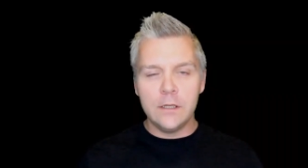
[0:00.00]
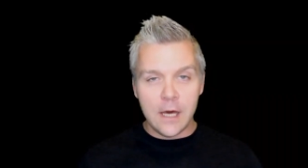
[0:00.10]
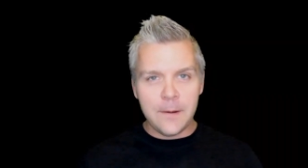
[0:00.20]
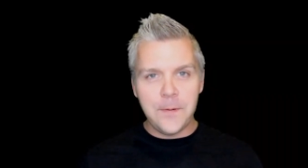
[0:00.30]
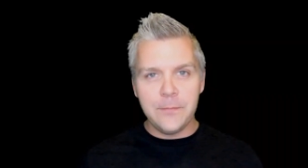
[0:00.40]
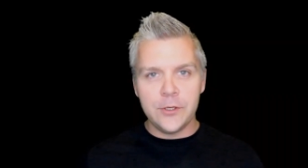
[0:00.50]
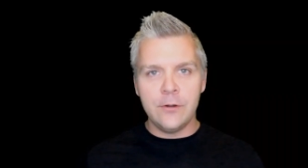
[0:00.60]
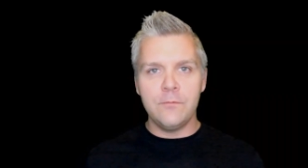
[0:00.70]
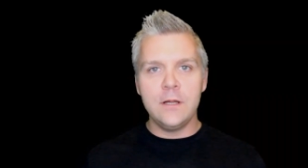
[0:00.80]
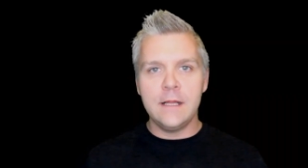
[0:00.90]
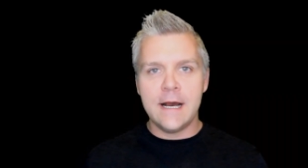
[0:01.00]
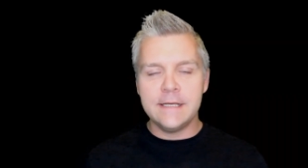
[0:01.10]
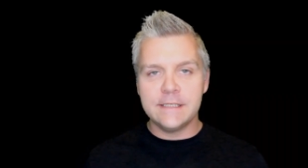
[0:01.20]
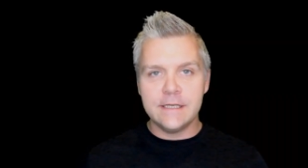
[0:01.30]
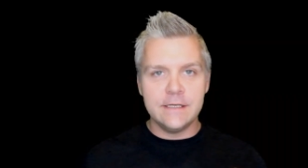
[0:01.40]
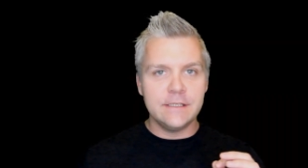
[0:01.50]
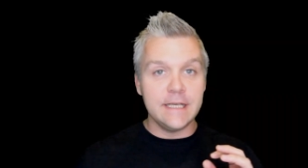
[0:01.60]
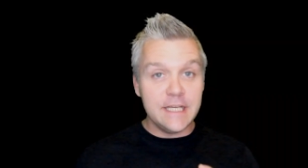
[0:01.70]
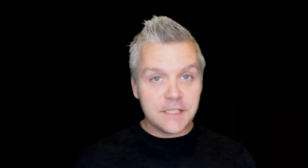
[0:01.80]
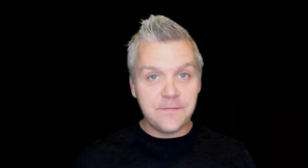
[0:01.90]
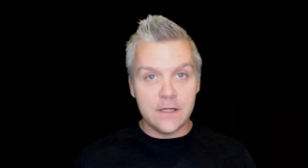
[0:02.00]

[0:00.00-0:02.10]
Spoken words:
what a lot of people don't realize is East